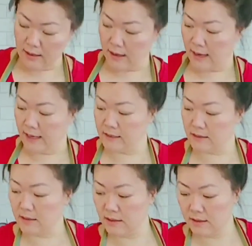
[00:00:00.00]
And
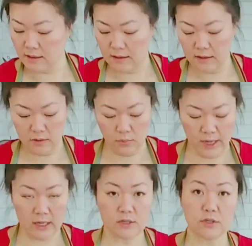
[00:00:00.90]
the
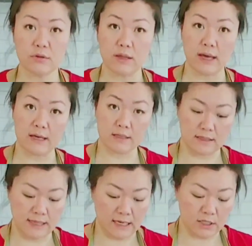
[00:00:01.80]
way to do this
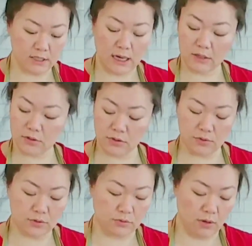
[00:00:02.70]
is actually not to
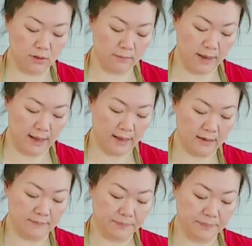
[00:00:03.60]
use your rolling
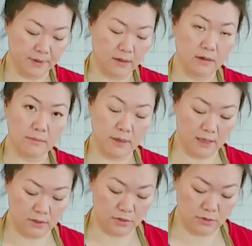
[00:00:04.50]
pin,
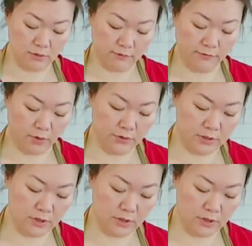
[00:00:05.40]
but to fold the